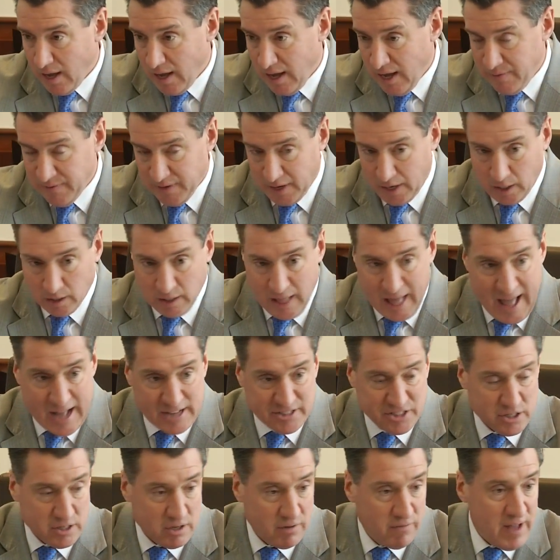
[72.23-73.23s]
in the
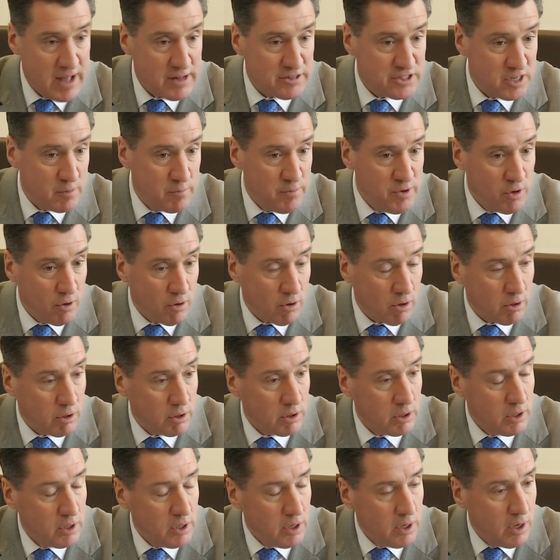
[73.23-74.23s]
glass of the
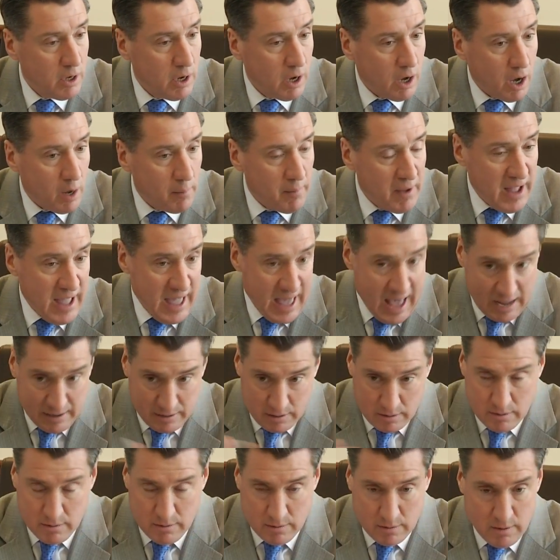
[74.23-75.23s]
vestibule, um, at,
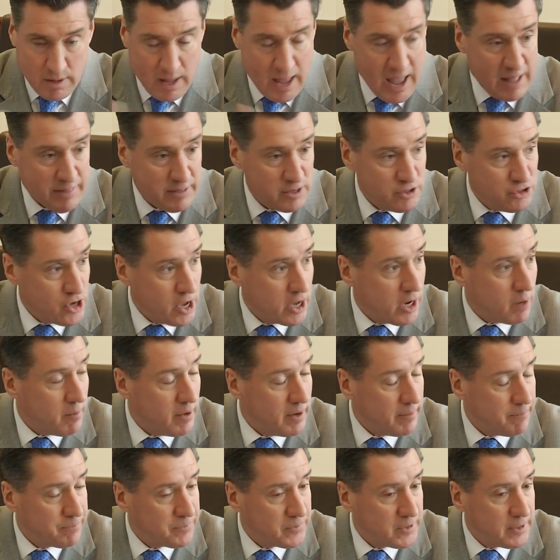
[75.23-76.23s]
at the
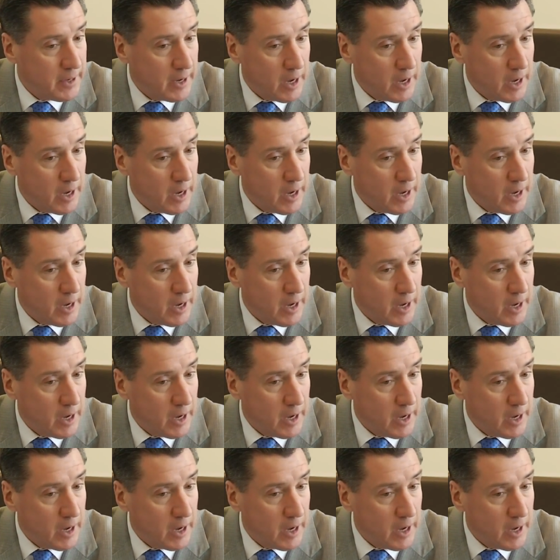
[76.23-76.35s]
gentleman.